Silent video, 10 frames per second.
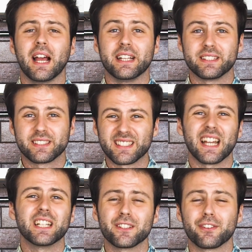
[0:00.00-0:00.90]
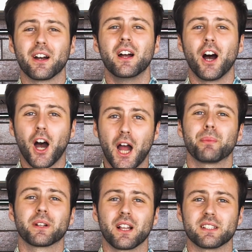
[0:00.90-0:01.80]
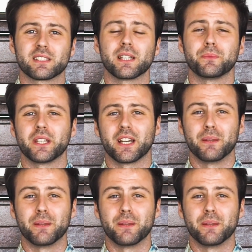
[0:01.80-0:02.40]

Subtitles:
a state of hyperglycemia.